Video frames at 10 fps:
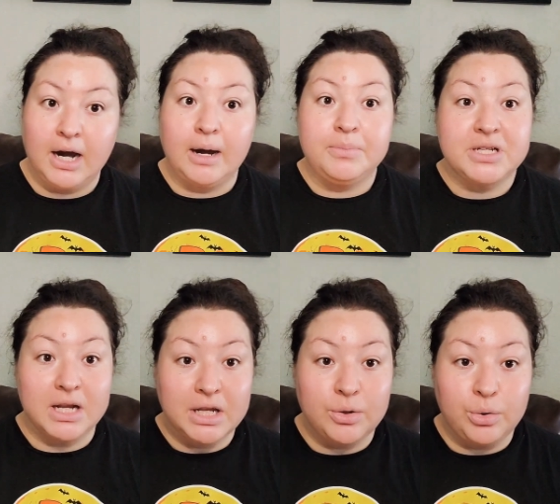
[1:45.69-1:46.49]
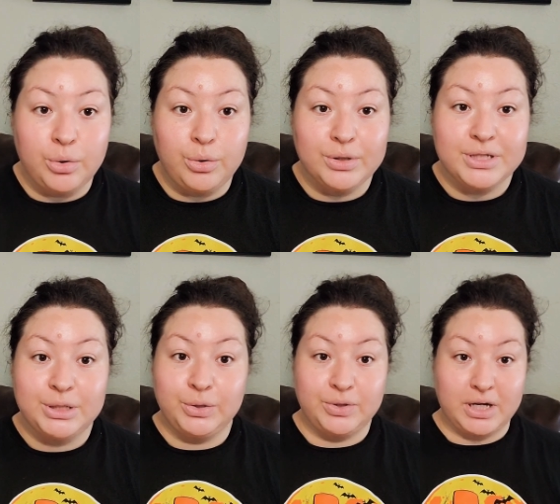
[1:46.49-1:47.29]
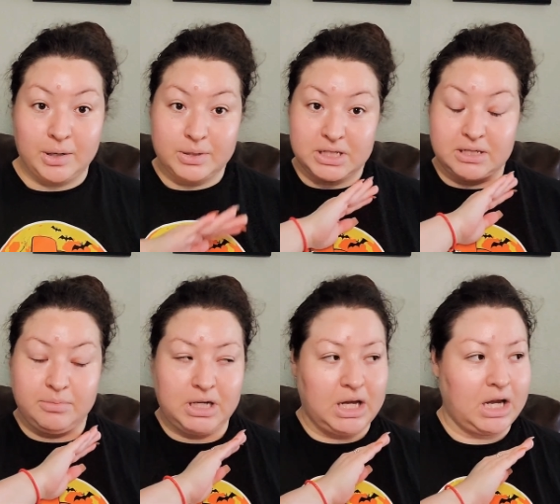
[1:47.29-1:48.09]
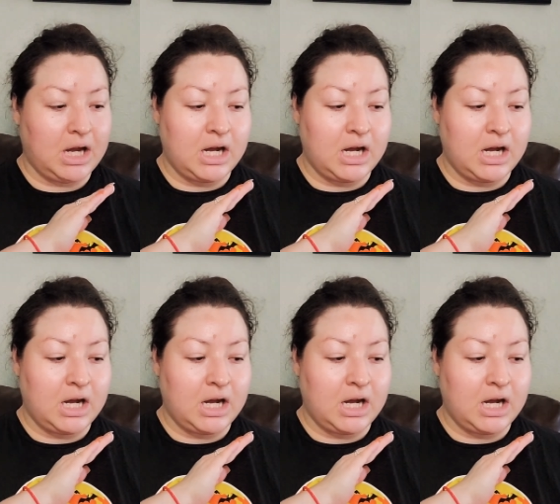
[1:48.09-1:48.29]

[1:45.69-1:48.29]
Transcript: I'm telling you, Ulta knew that I was going to be like,